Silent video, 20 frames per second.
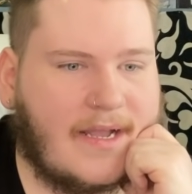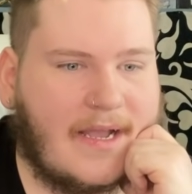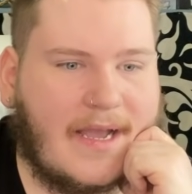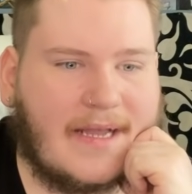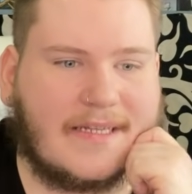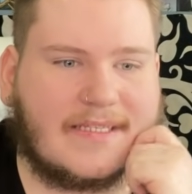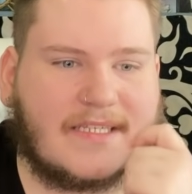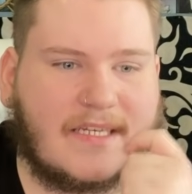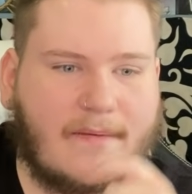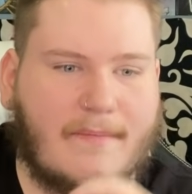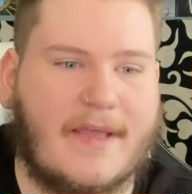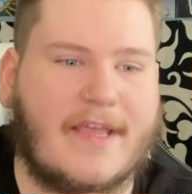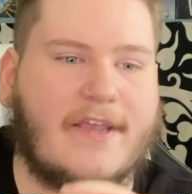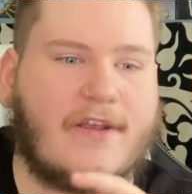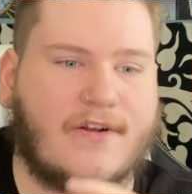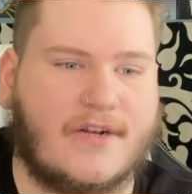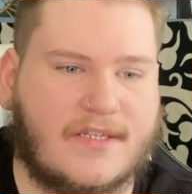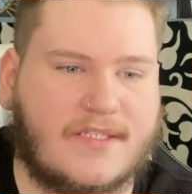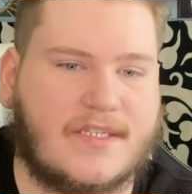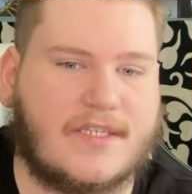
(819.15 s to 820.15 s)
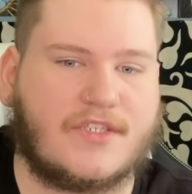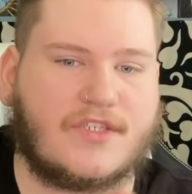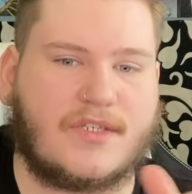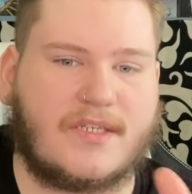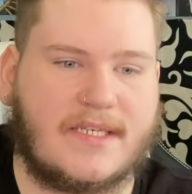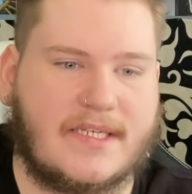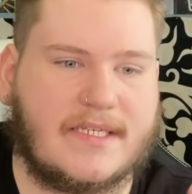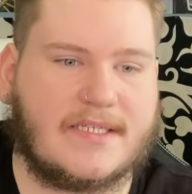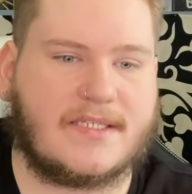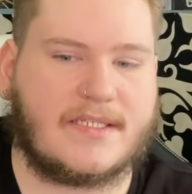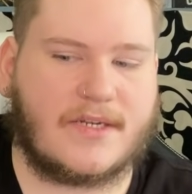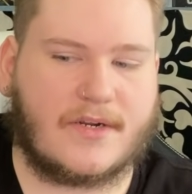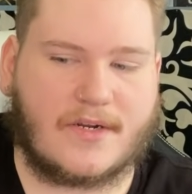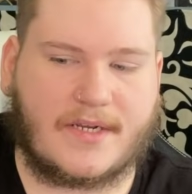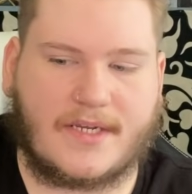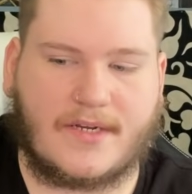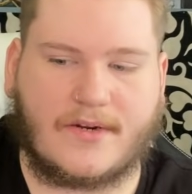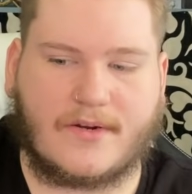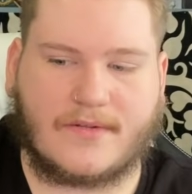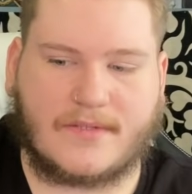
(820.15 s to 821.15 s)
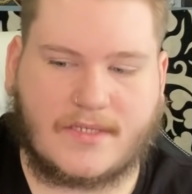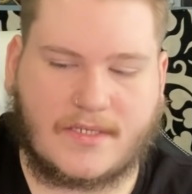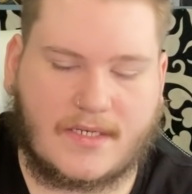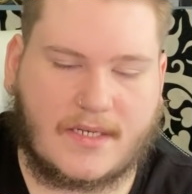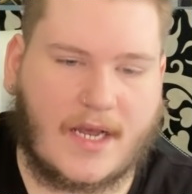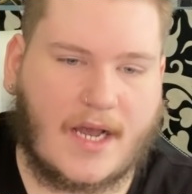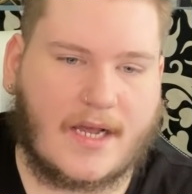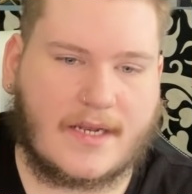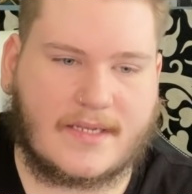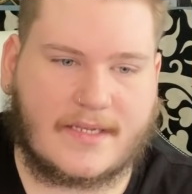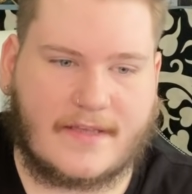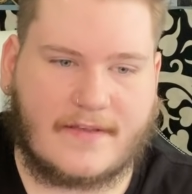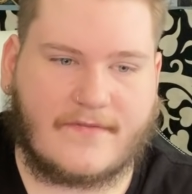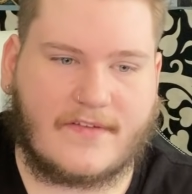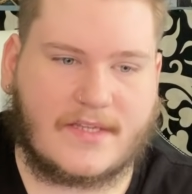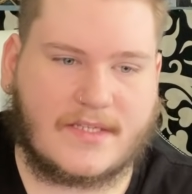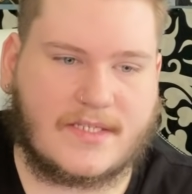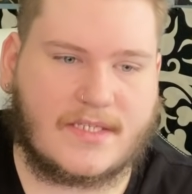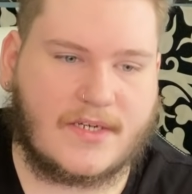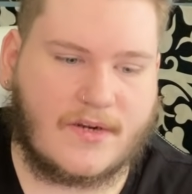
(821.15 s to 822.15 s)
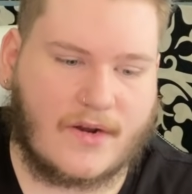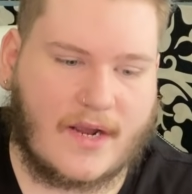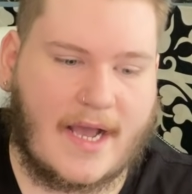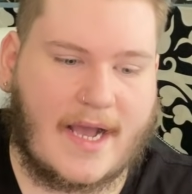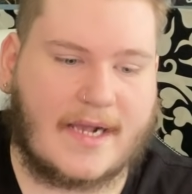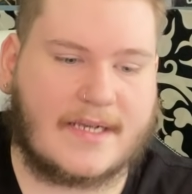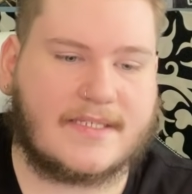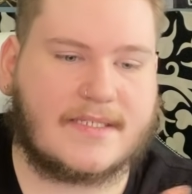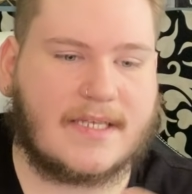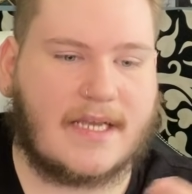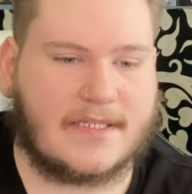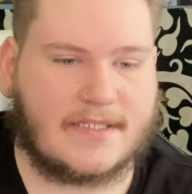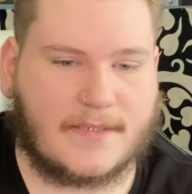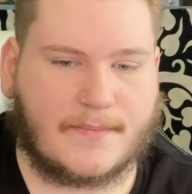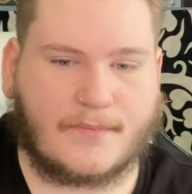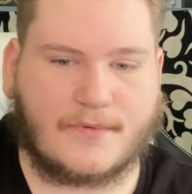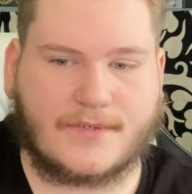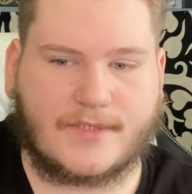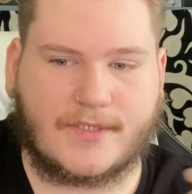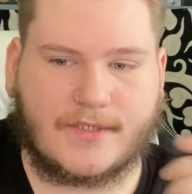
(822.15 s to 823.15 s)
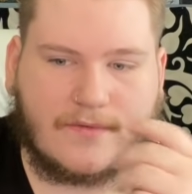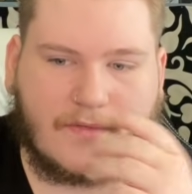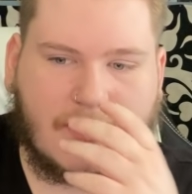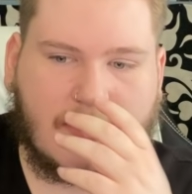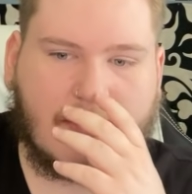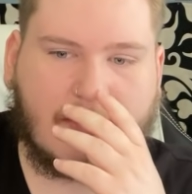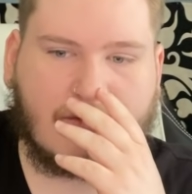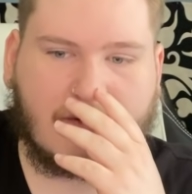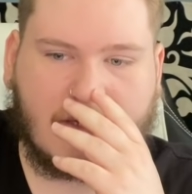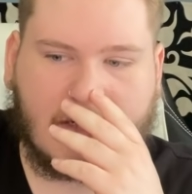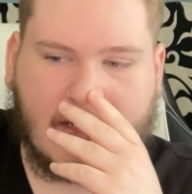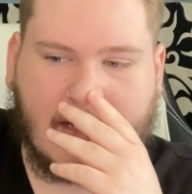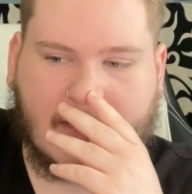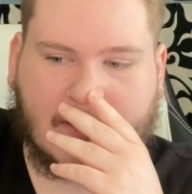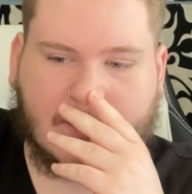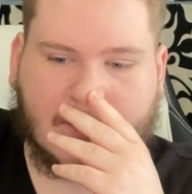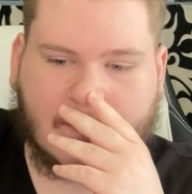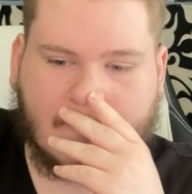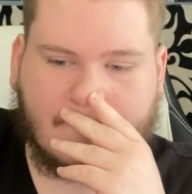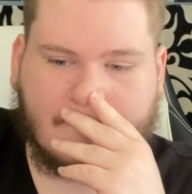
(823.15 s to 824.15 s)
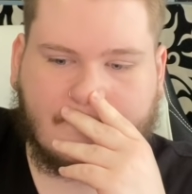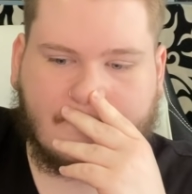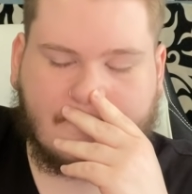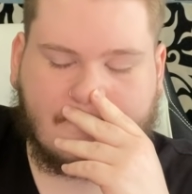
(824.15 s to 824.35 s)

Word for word: And it's gonna make your decision easier here to not give in to your ex and to pursue the new connection.